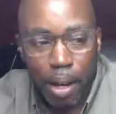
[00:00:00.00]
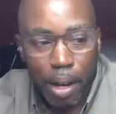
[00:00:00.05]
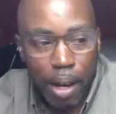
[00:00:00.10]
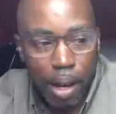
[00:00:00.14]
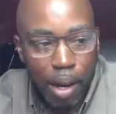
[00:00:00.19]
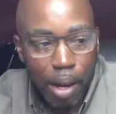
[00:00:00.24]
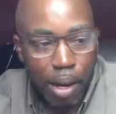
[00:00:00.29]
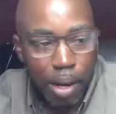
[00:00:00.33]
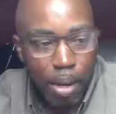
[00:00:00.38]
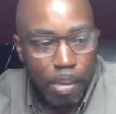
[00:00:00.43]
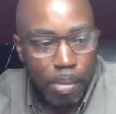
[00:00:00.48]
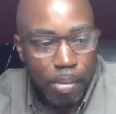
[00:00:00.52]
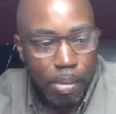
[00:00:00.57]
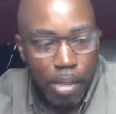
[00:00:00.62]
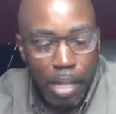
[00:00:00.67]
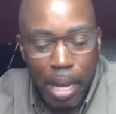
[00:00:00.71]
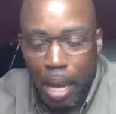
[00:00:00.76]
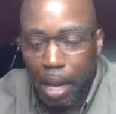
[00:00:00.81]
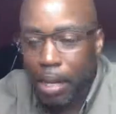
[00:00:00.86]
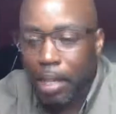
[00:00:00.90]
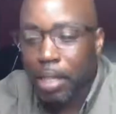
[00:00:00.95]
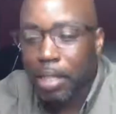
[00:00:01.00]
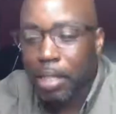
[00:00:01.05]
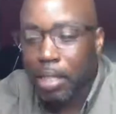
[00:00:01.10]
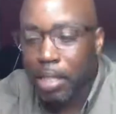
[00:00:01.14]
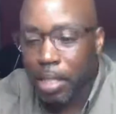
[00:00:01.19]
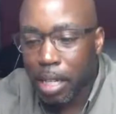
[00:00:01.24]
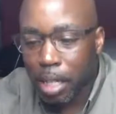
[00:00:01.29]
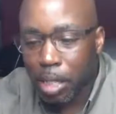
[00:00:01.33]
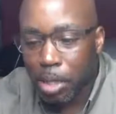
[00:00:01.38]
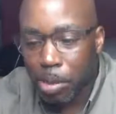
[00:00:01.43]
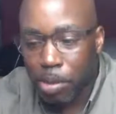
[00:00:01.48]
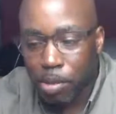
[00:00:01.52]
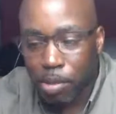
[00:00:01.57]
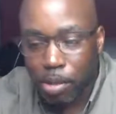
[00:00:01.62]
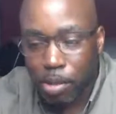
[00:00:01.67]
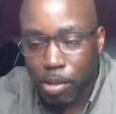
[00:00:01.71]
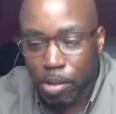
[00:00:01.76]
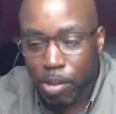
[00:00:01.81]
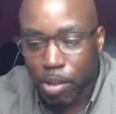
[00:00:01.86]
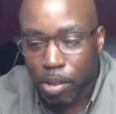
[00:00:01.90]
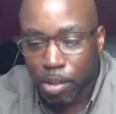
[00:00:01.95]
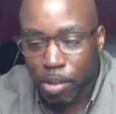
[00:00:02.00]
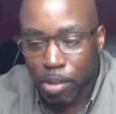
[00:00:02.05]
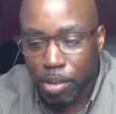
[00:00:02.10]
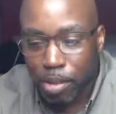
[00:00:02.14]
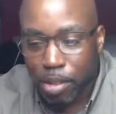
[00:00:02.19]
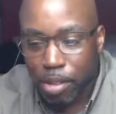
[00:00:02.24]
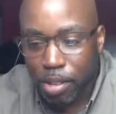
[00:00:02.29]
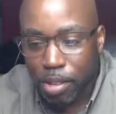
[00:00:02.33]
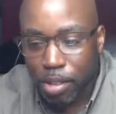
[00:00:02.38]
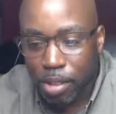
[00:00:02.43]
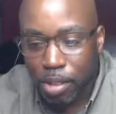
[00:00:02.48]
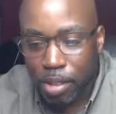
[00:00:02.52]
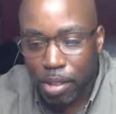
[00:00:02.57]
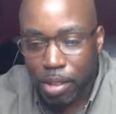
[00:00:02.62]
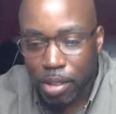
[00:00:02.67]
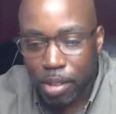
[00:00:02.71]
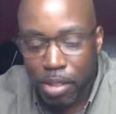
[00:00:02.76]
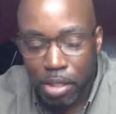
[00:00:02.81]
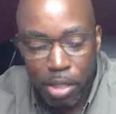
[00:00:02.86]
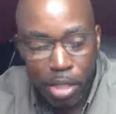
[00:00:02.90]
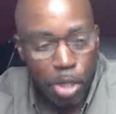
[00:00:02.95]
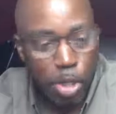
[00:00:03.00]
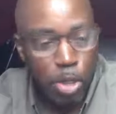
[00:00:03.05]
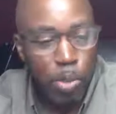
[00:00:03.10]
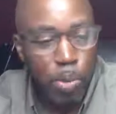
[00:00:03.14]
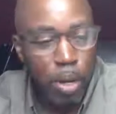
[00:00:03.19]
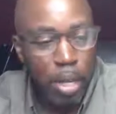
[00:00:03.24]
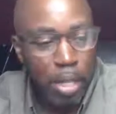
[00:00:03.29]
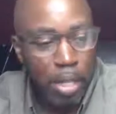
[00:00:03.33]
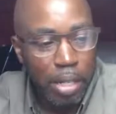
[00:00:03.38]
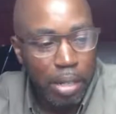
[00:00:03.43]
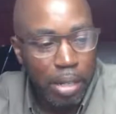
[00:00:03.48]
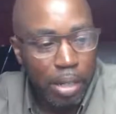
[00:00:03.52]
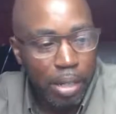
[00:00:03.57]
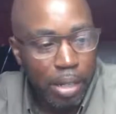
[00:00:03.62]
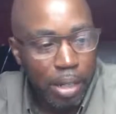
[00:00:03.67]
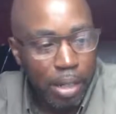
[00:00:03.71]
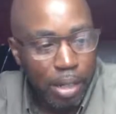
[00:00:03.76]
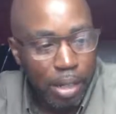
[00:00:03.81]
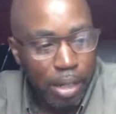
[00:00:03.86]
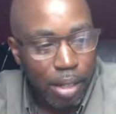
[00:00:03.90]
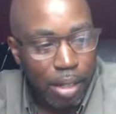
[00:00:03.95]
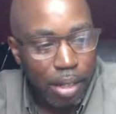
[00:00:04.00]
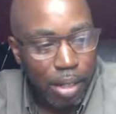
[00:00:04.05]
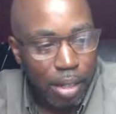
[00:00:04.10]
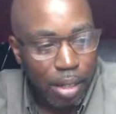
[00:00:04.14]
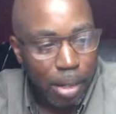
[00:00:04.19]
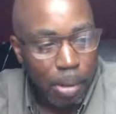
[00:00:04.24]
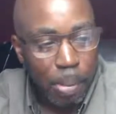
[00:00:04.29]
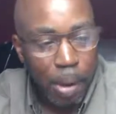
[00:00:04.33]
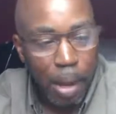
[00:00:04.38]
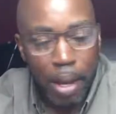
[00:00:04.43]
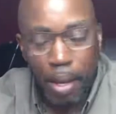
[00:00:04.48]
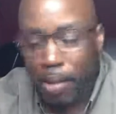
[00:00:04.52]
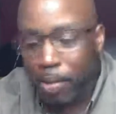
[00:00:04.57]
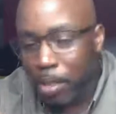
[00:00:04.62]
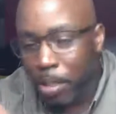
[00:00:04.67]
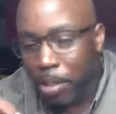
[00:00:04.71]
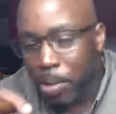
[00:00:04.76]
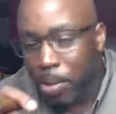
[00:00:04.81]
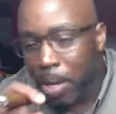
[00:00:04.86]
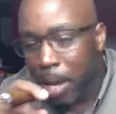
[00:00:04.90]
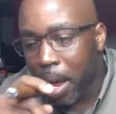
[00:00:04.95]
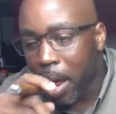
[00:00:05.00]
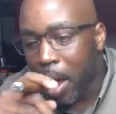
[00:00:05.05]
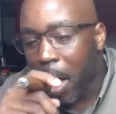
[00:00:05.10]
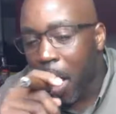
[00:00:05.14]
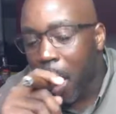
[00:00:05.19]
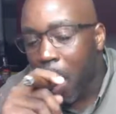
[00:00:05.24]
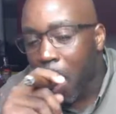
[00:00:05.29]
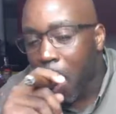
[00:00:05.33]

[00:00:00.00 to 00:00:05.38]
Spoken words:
not in a sexual situation. Nobody would do that.